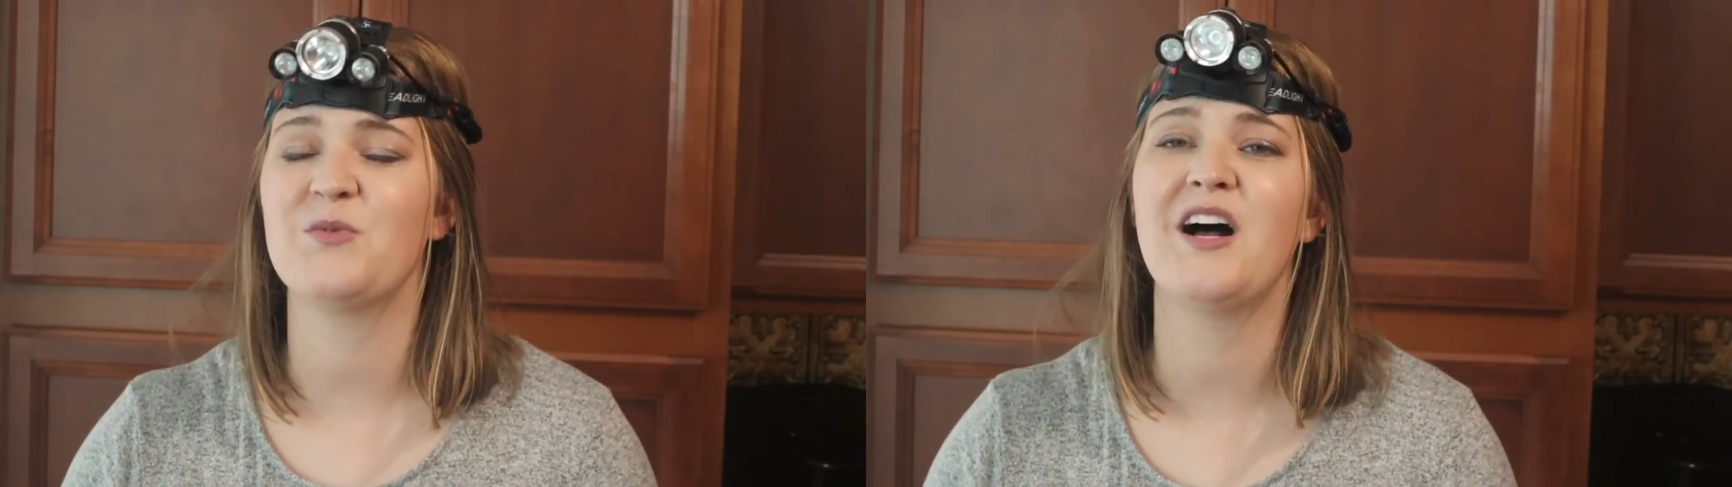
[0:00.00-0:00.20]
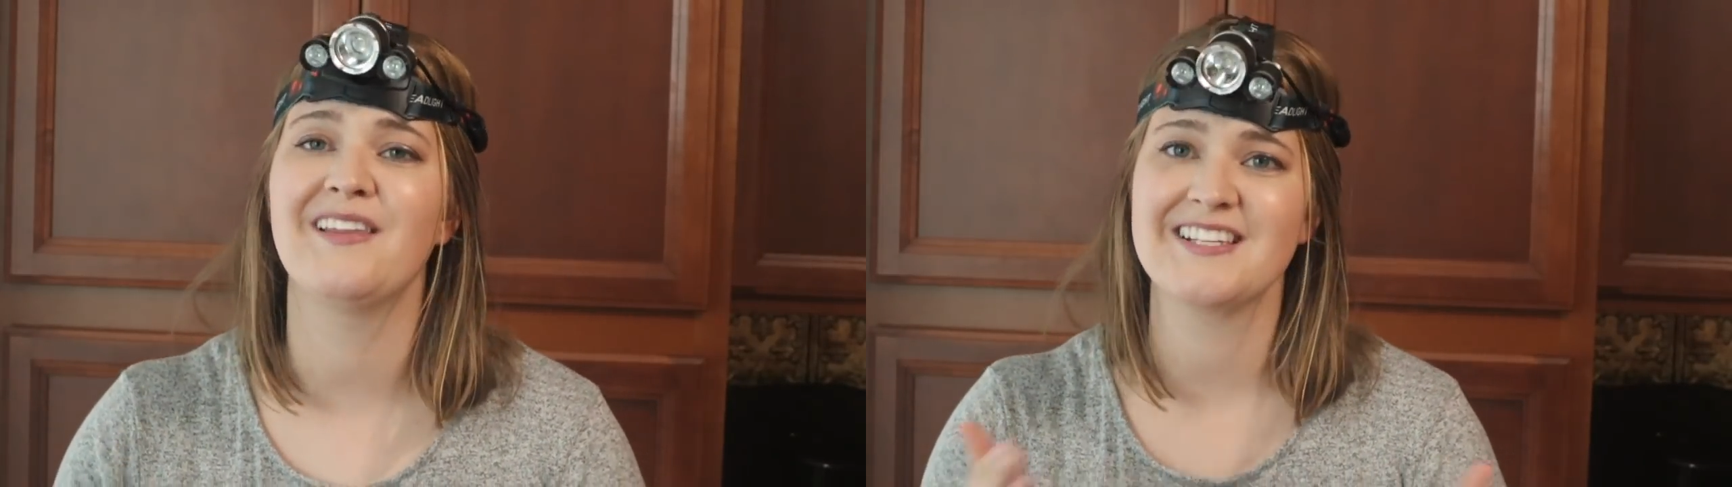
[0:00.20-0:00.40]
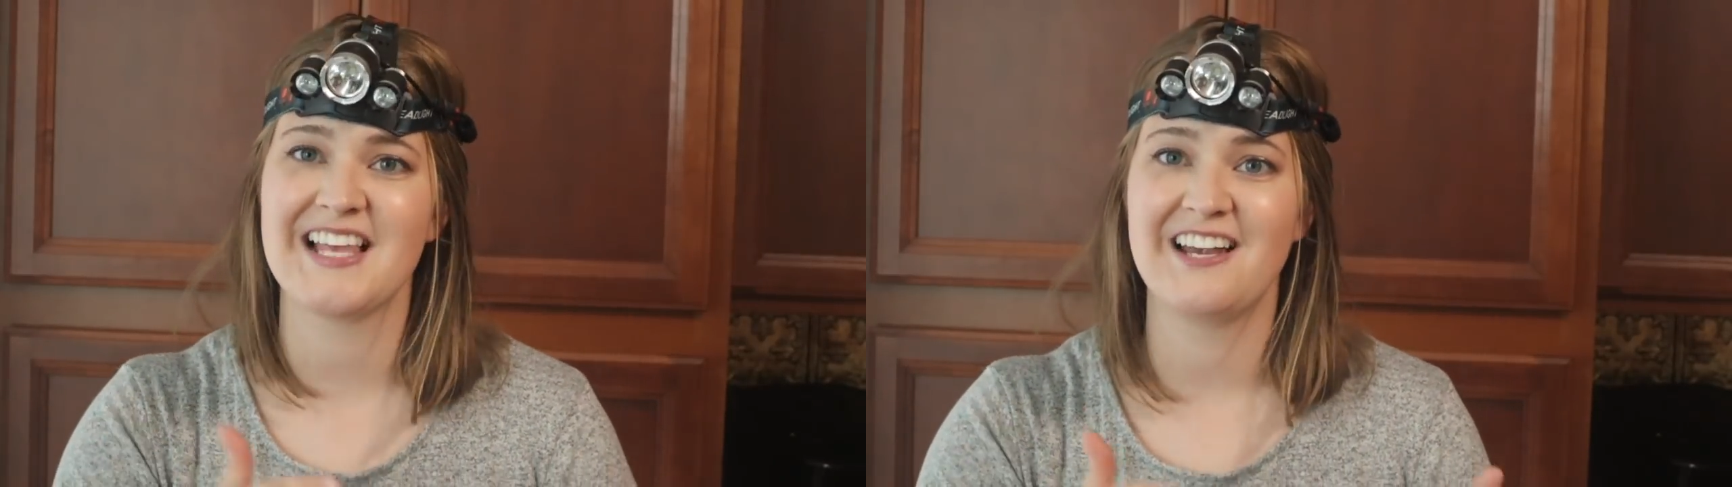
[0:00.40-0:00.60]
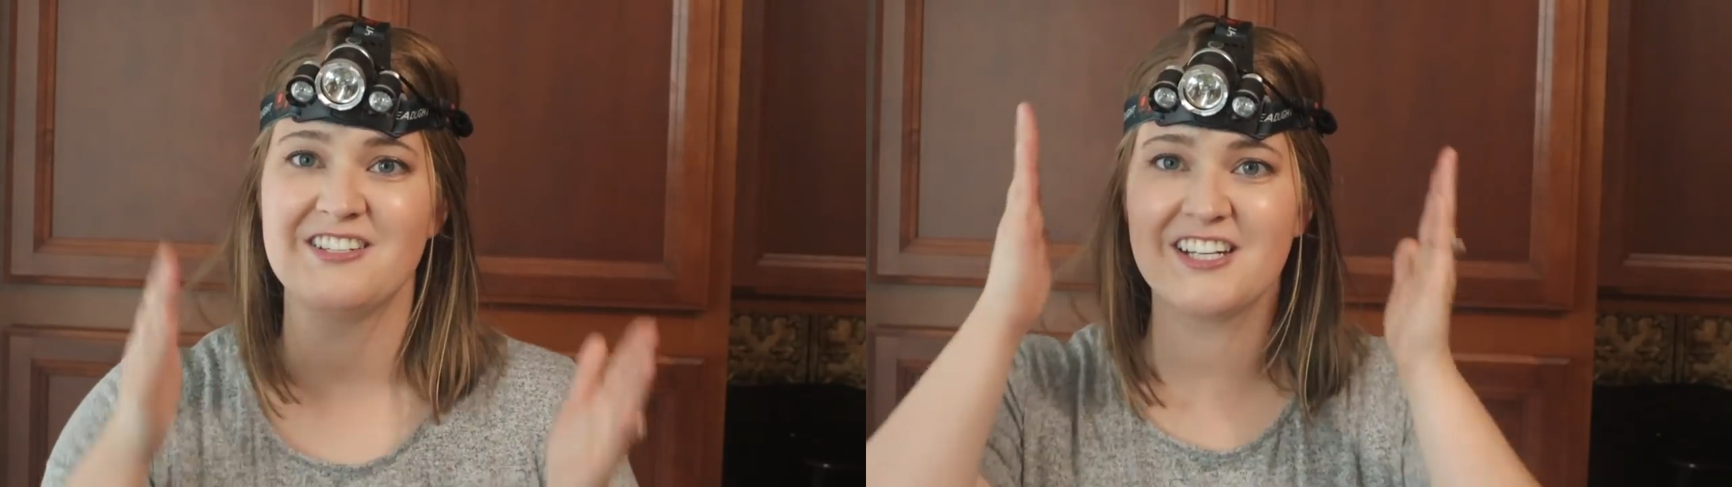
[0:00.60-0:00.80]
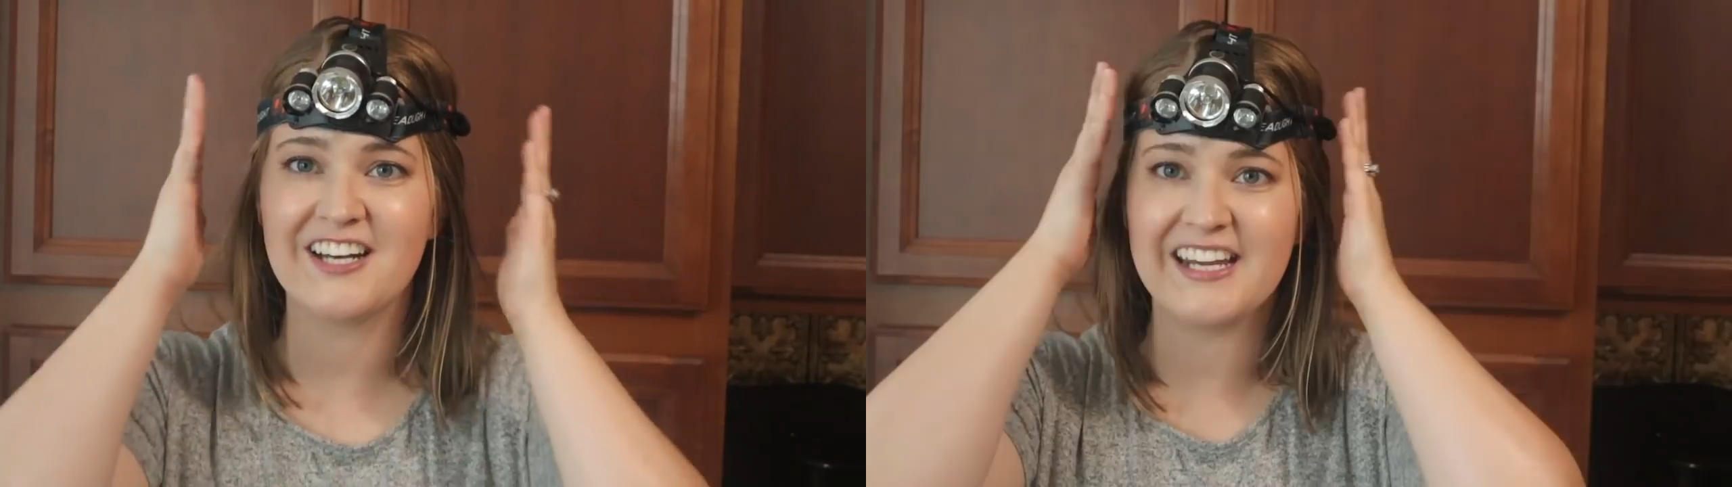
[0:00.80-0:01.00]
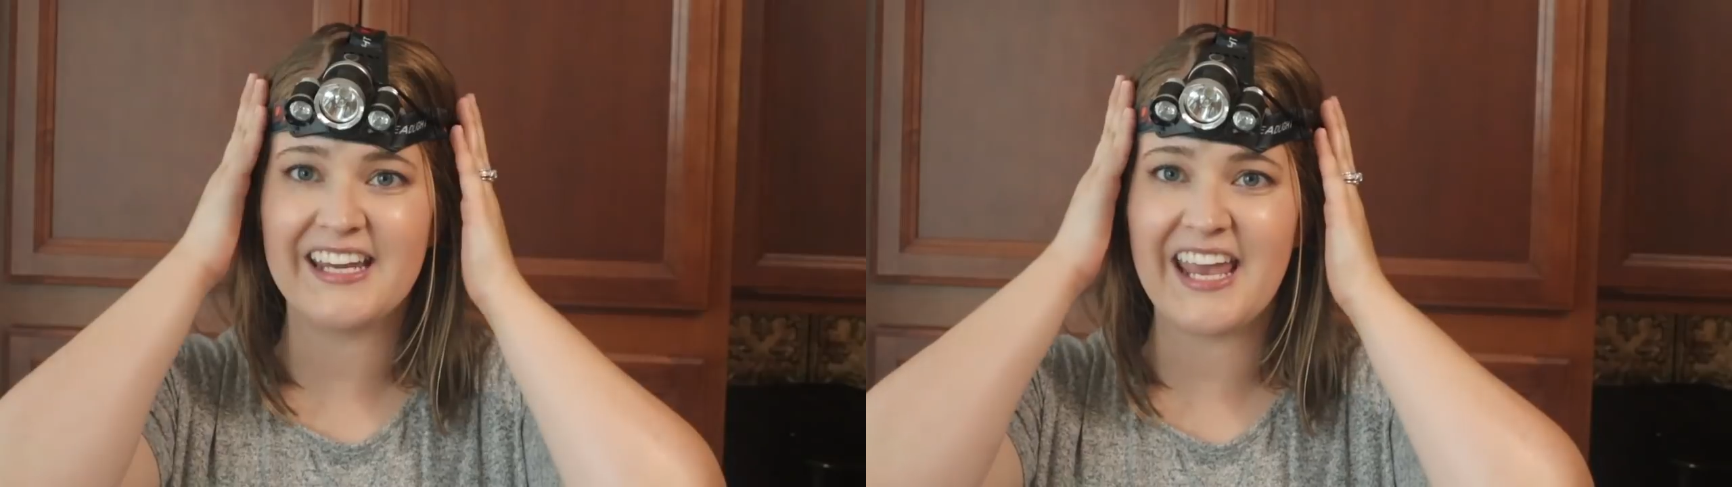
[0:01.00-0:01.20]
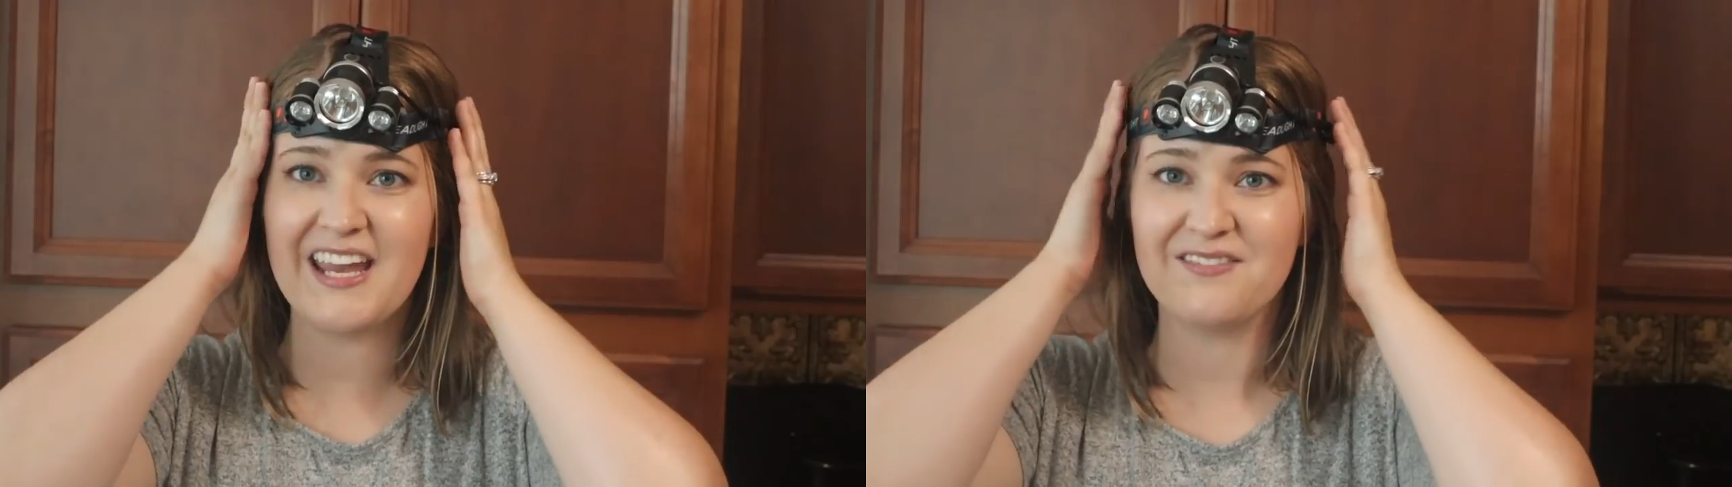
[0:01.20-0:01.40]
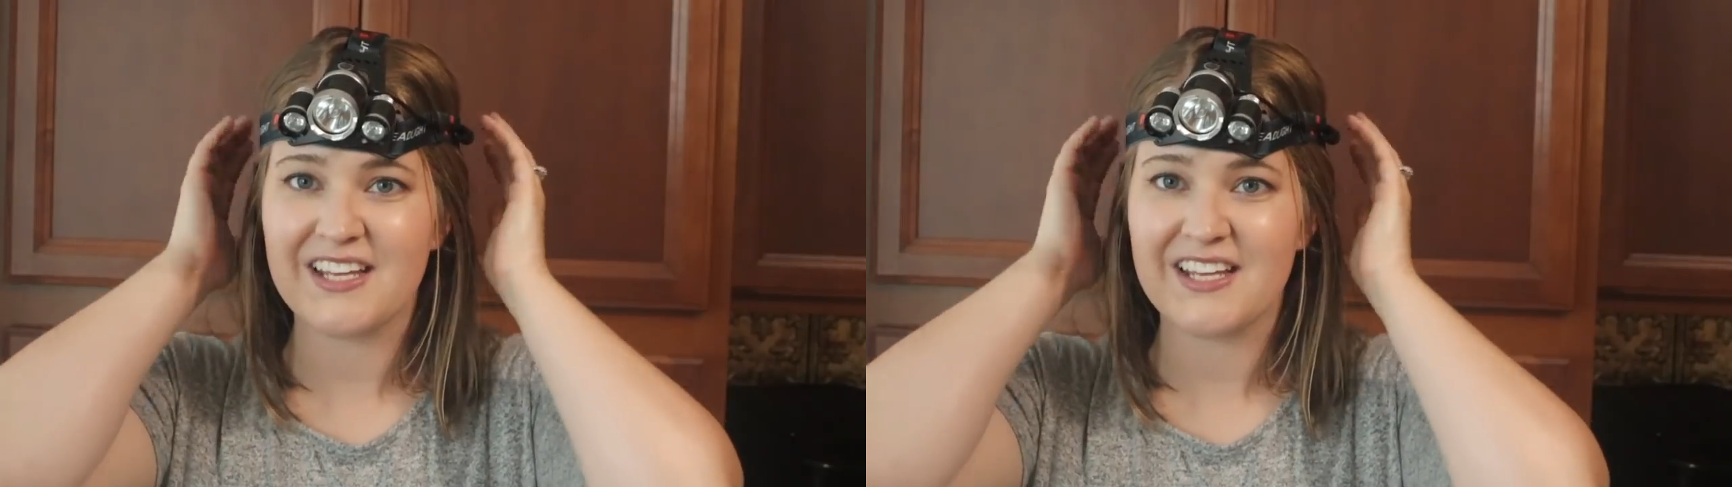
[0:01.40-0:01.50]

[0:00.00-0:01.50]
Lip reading: Well, this last year he caved